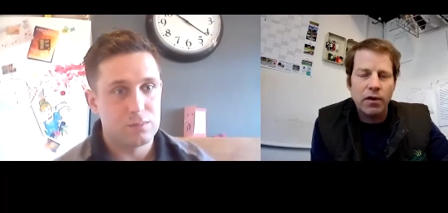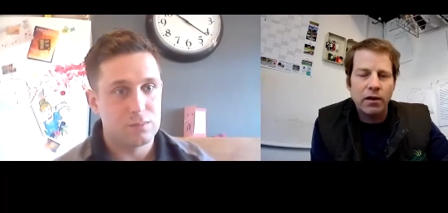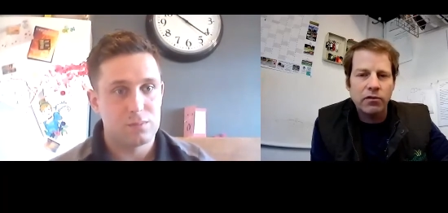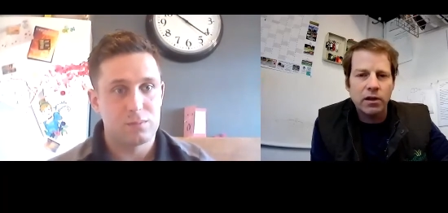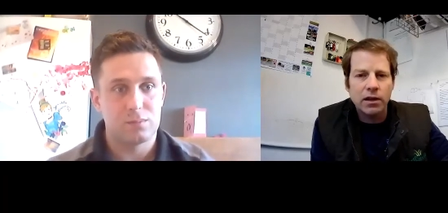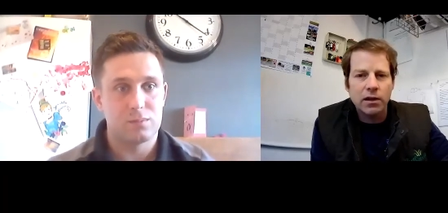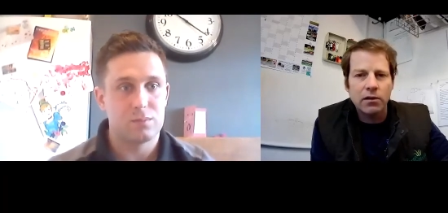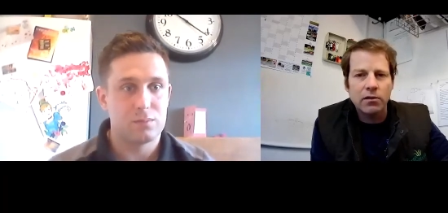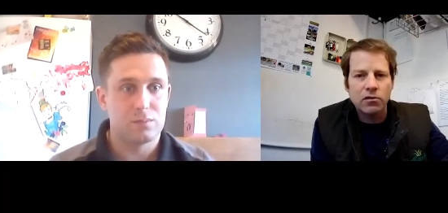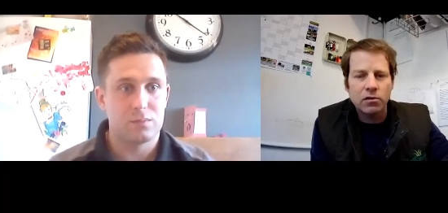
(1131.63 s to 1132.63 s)
Speaker 1: funding
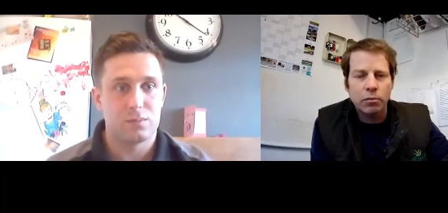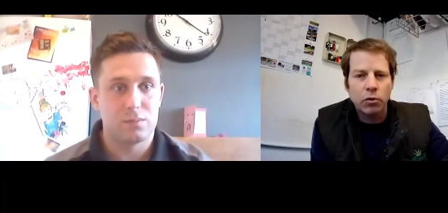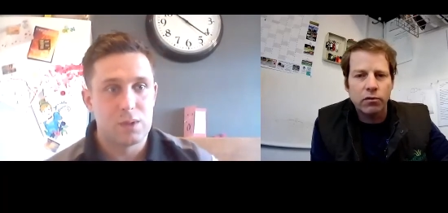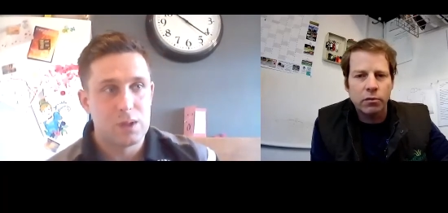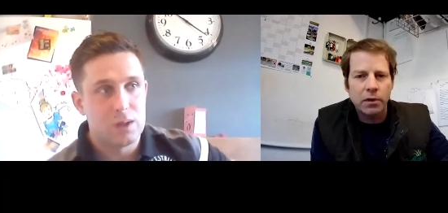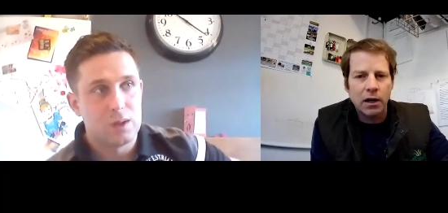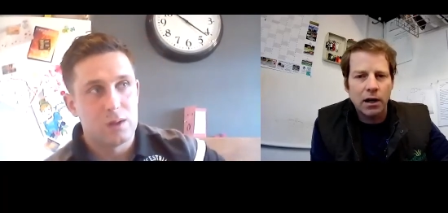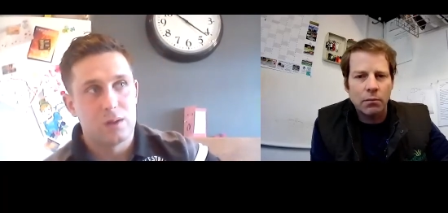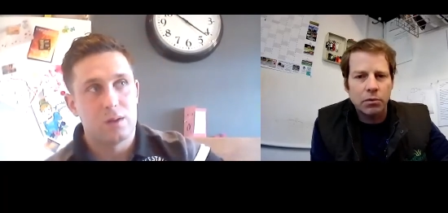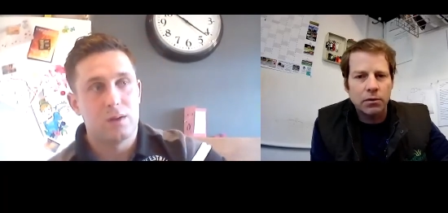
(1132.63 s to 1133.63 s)
and support from the
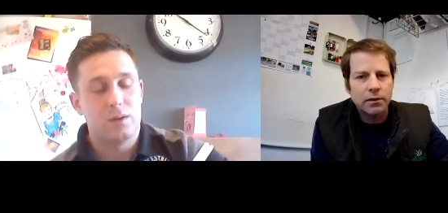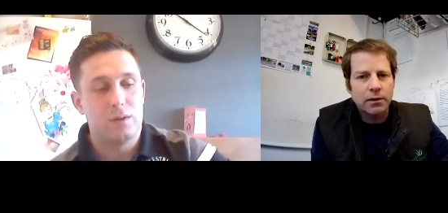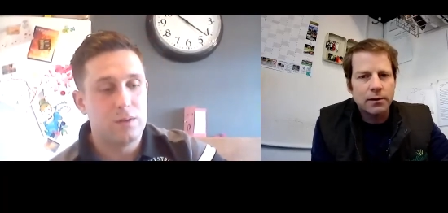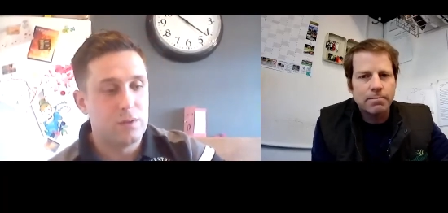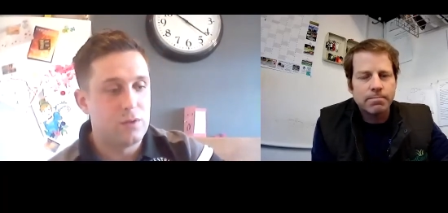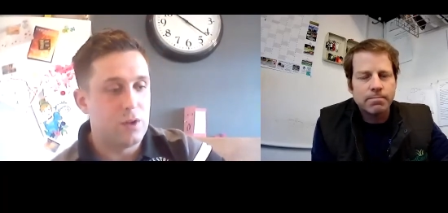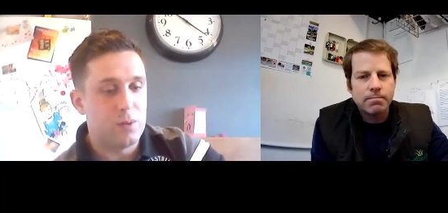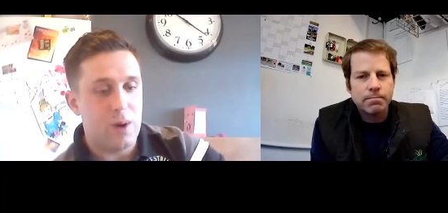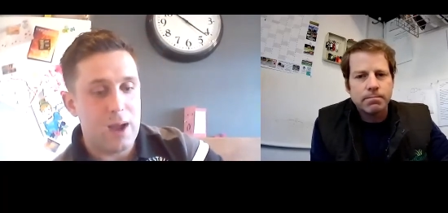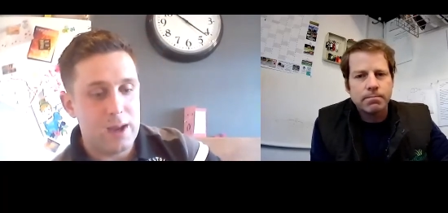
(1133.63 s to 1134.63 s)
club? So, the
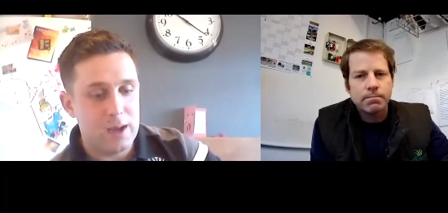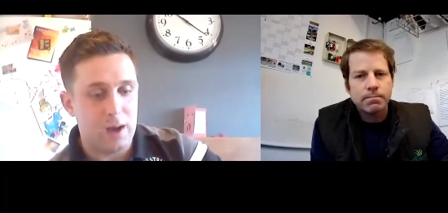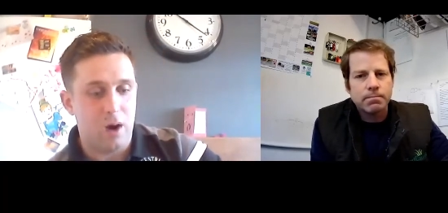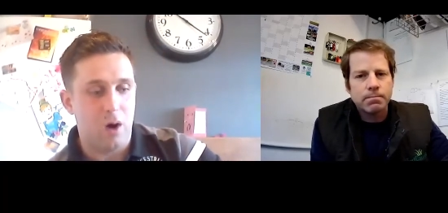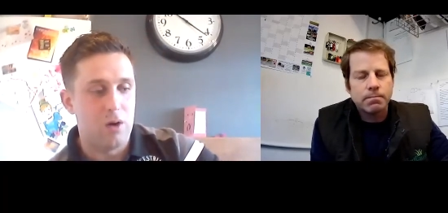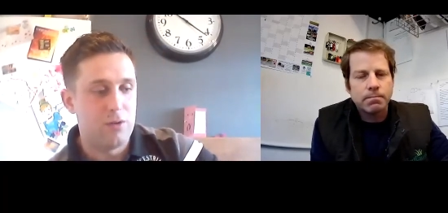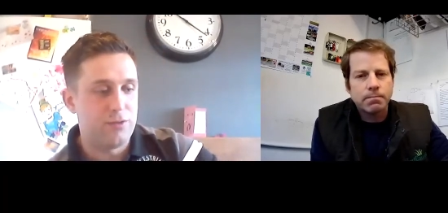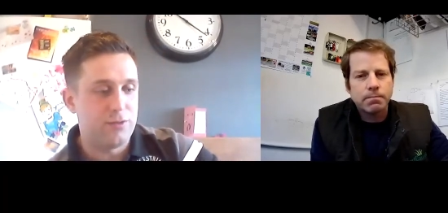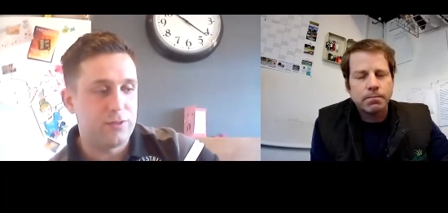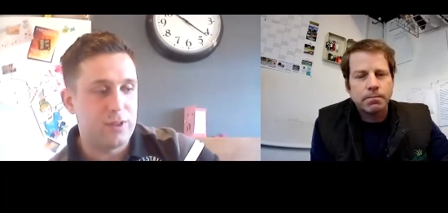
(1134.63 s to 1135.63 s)
way
Speaker 2: I've
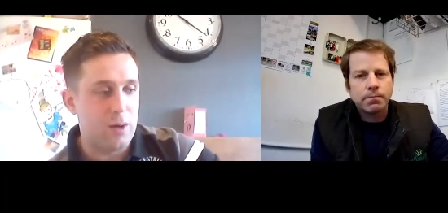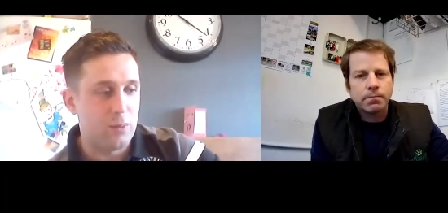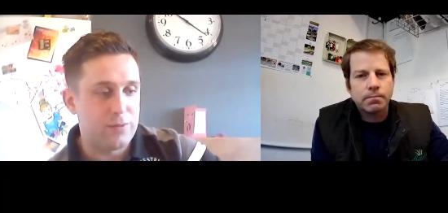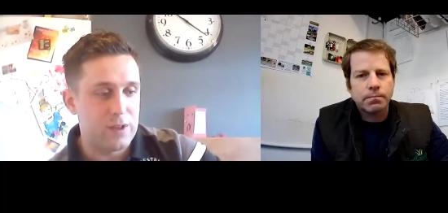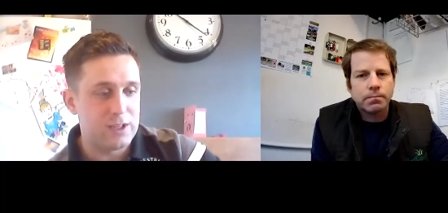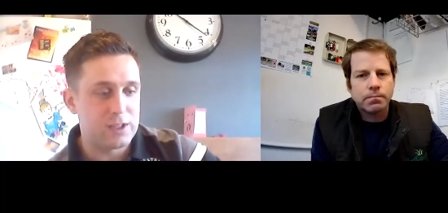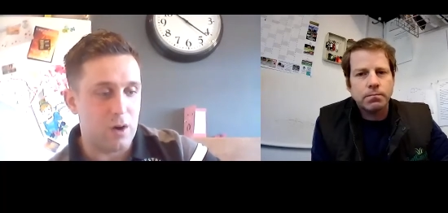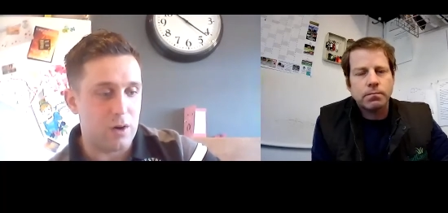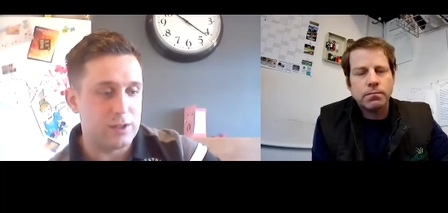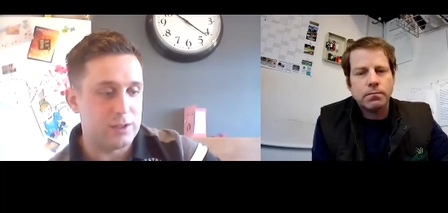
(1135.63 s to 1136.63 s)
dealt with these
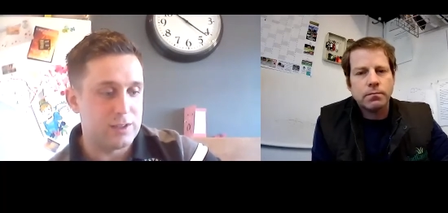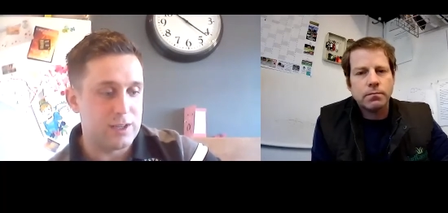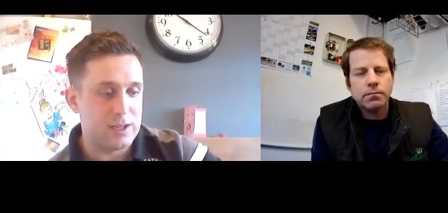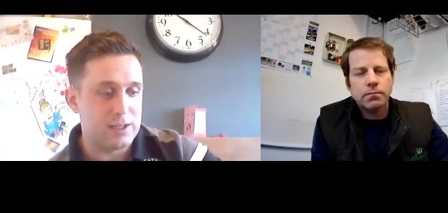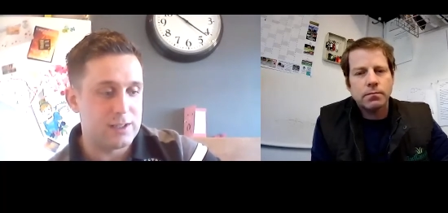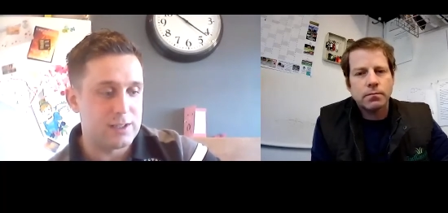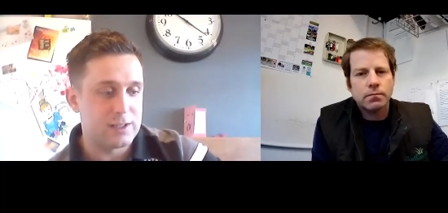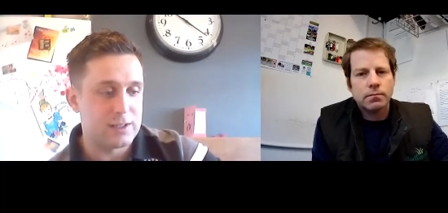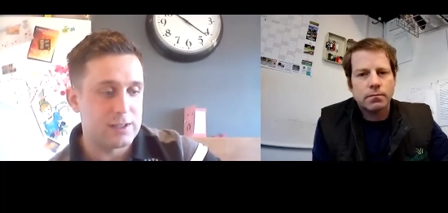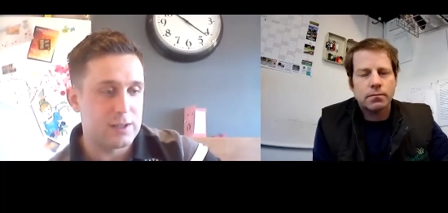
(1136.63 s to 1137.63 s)
guys
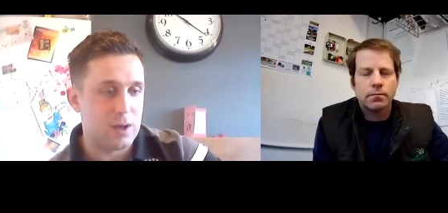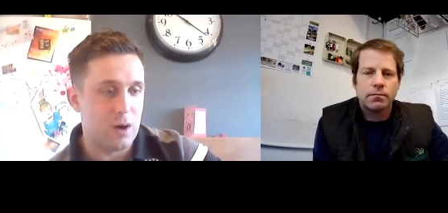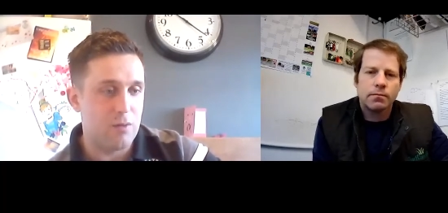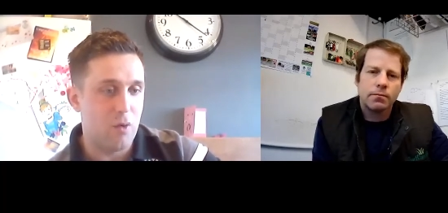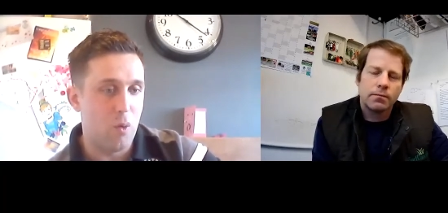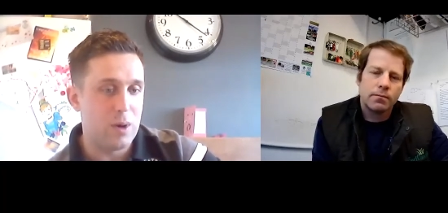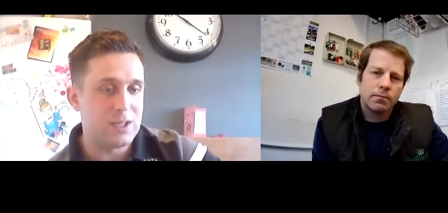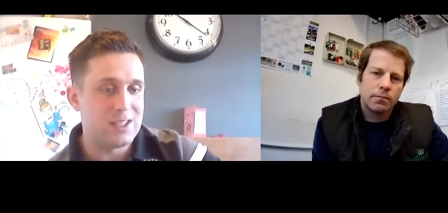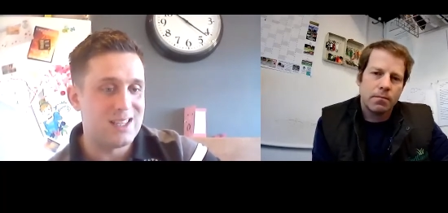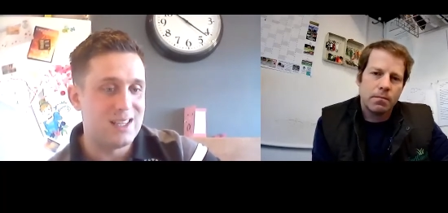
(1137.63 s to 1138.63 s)
is I've
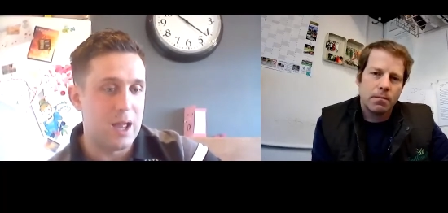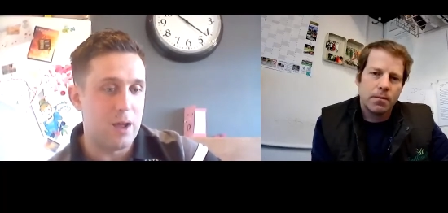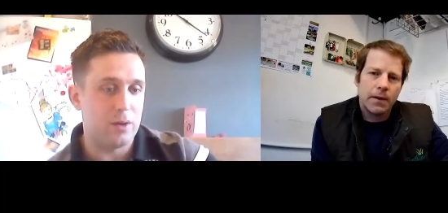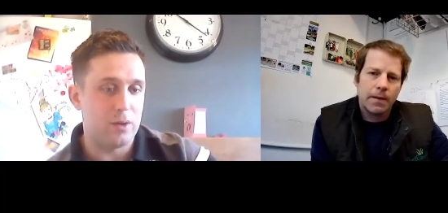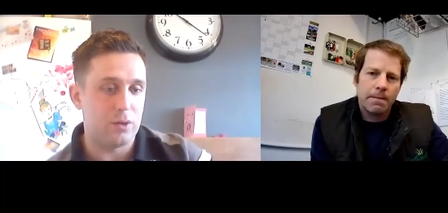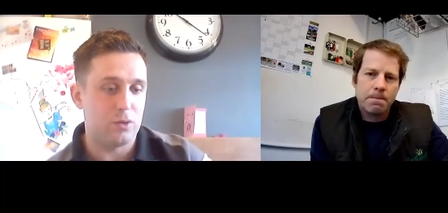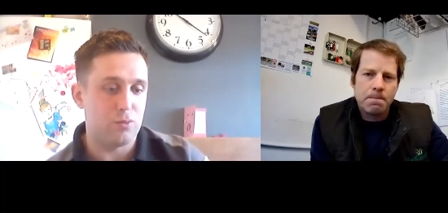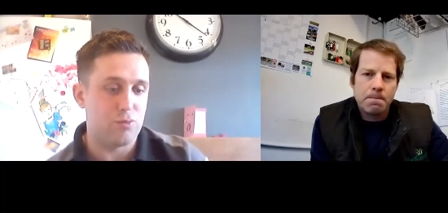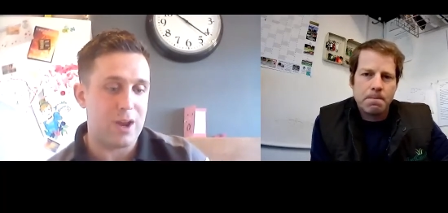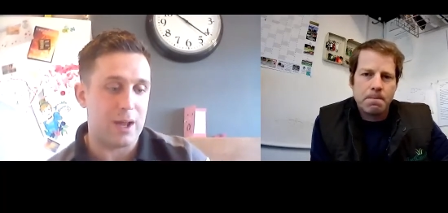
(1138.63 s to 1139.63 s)
always
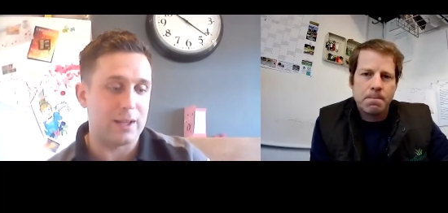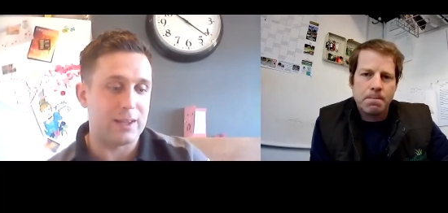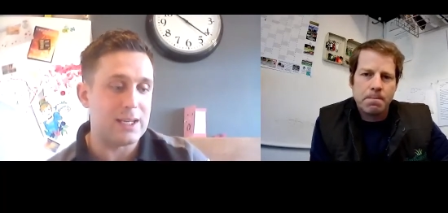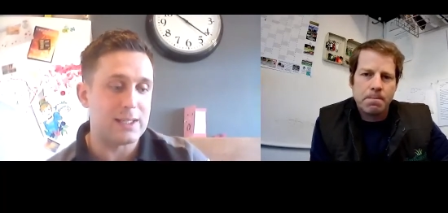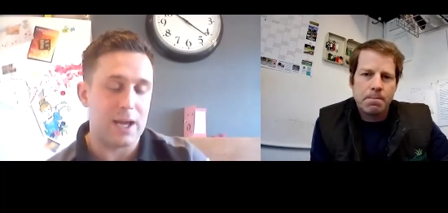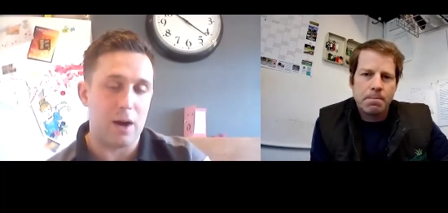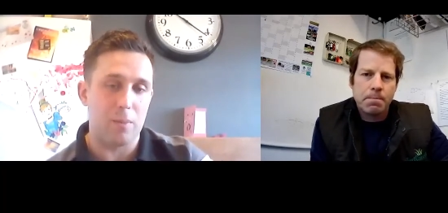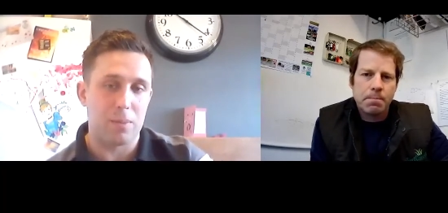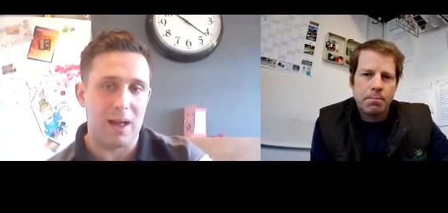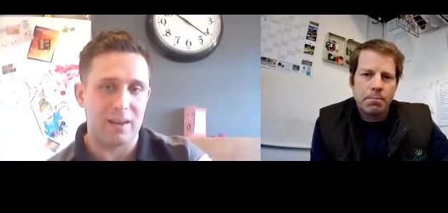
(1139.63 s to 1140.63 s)
written a
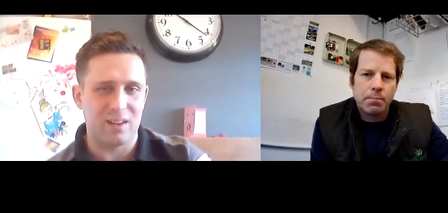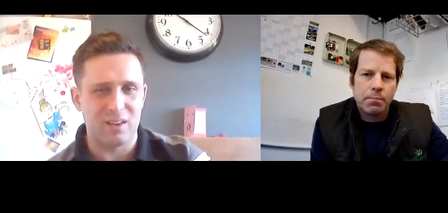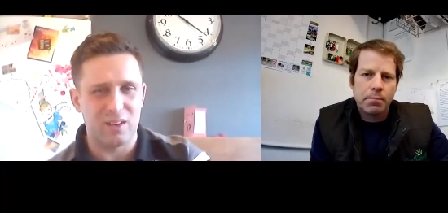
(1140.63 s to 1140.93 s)
detailed plan. I